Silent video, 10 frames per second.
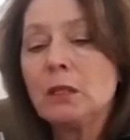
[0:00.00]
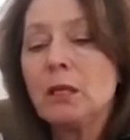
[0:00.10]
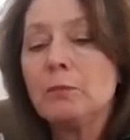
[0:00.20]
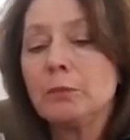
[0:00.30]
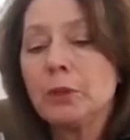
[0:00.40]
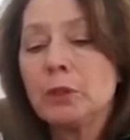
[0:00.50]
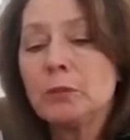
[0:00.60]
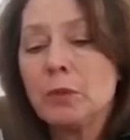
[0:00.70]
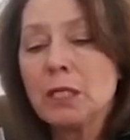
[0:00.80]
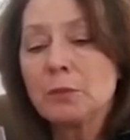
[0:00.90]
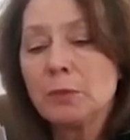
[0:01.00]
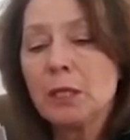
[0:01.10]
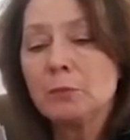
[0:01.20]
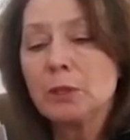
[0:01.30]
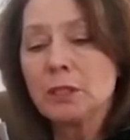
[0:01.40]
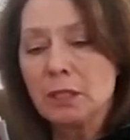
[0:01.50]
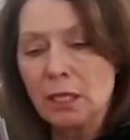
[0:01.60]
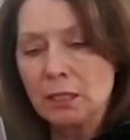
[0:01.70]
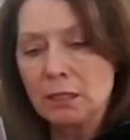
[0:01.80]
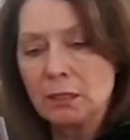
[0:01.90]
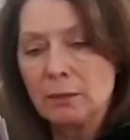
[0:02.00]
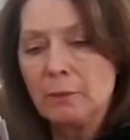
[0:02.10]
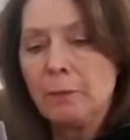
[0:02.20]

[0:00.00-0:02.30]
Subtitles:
a bird must be precise."